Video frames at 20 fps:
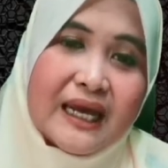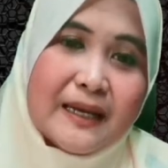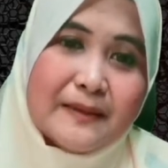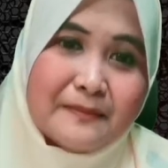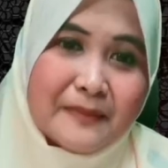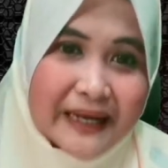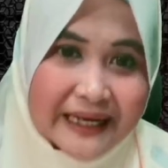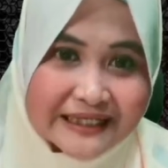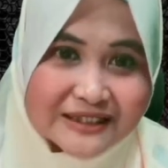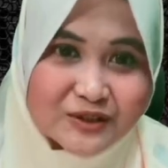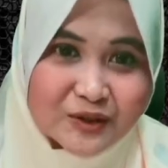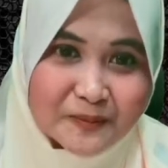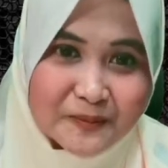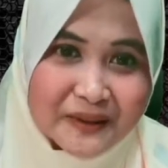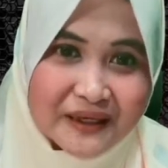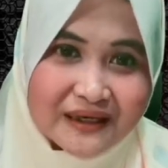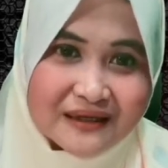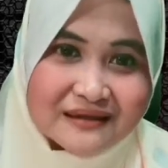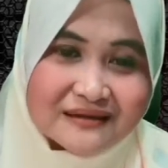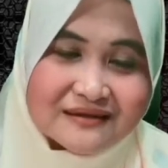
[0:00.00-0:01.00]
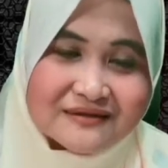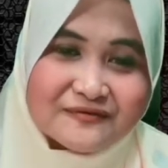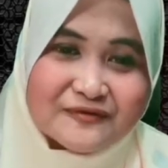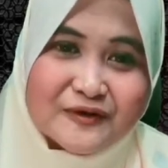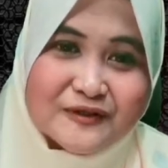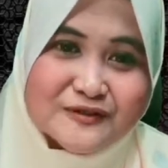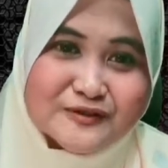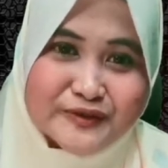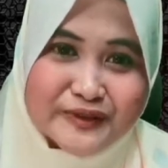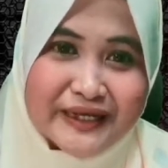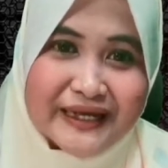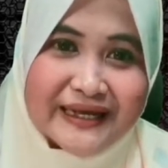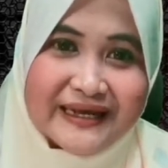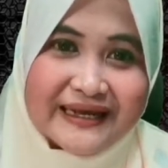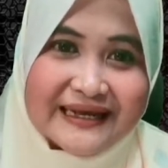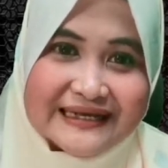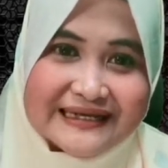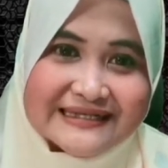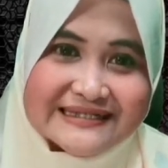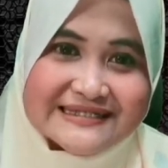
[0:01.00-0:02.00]
And my topic for
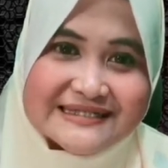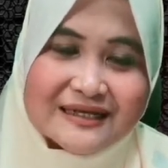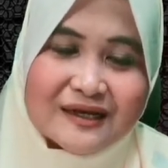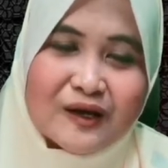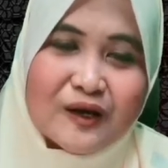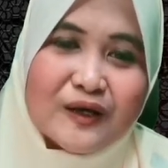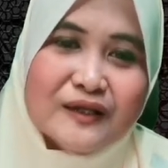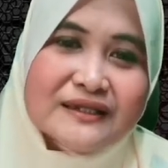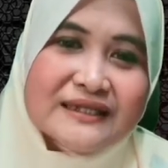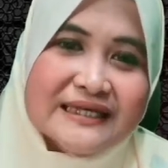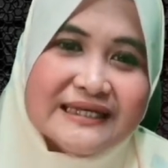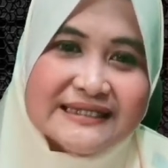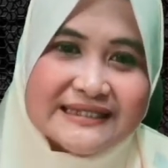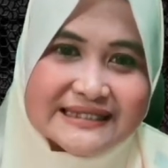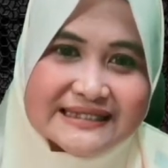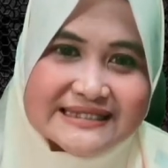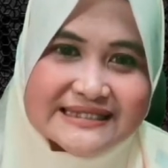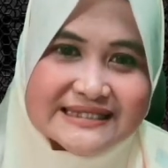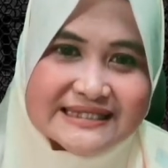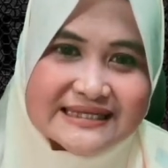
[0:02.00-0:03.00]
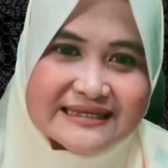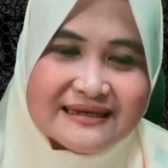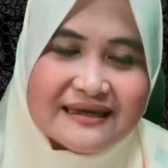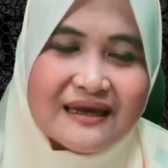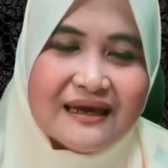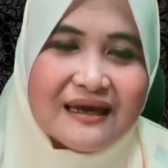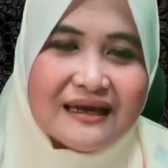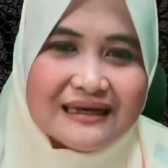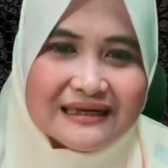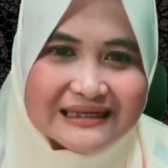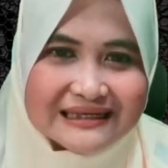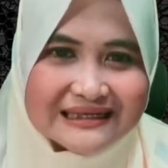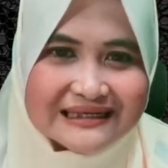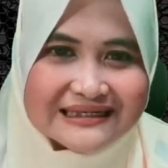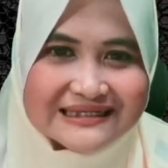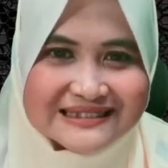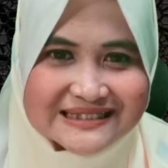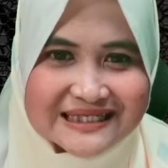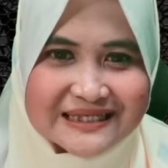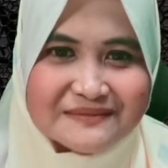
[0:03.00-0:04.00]
today is Contingency
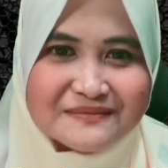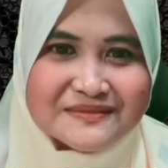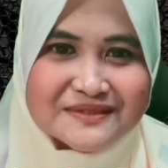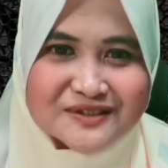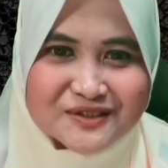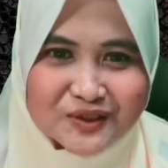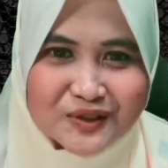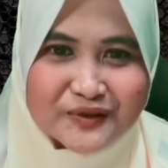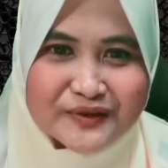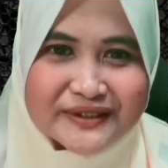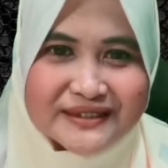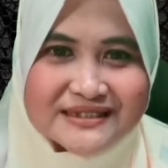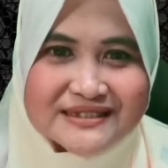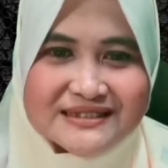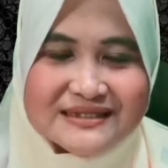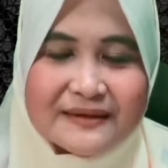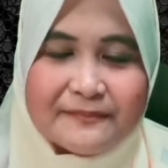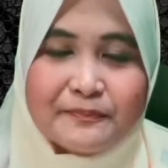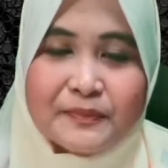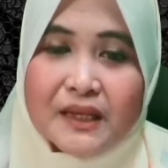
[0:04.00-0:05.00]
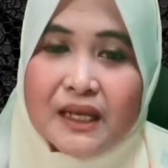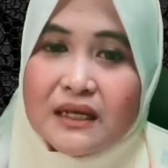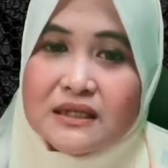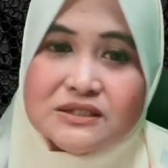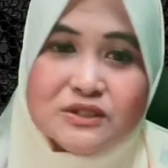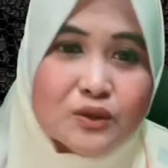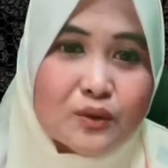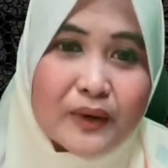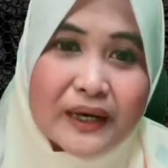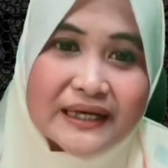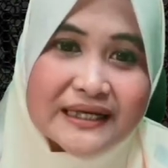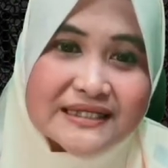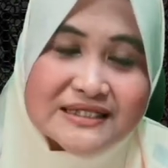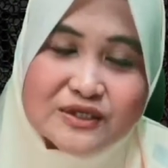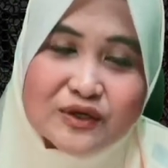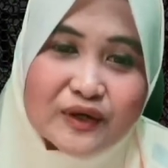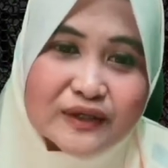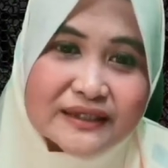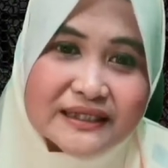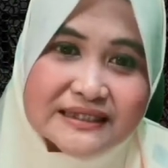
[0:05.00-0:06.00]
Leadership Theories. So what
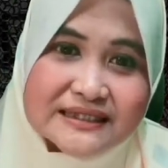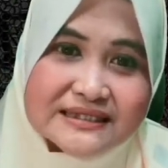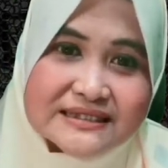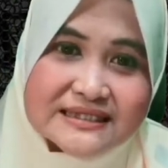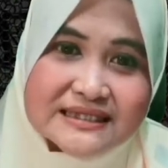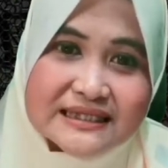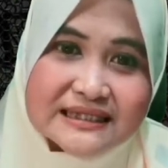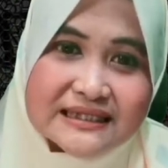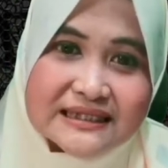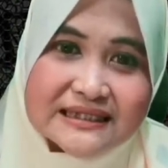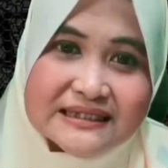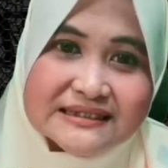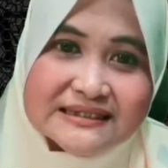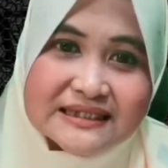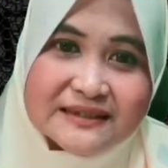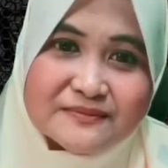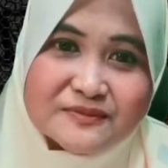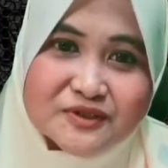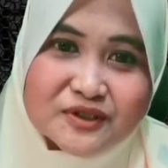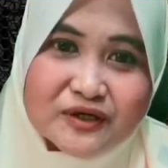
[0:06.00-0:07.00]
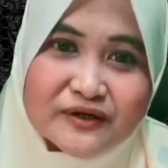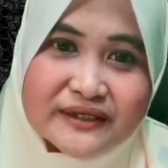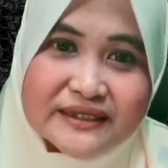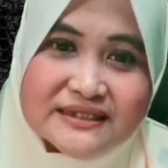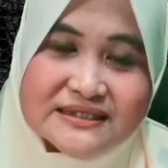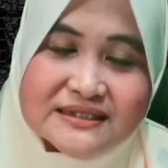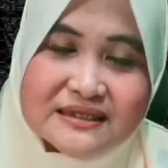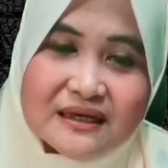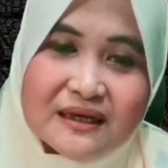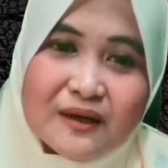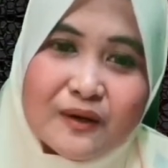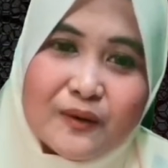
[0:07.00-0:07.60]
is Contingency Leadership Theories?